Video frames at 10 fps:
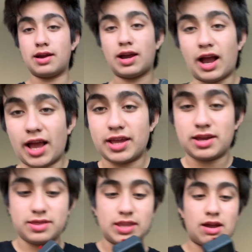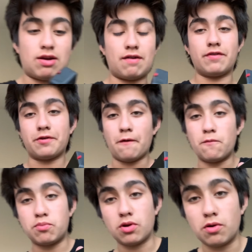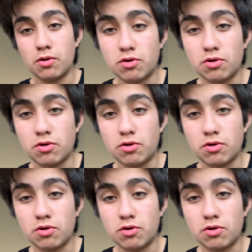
I now have a GoPro.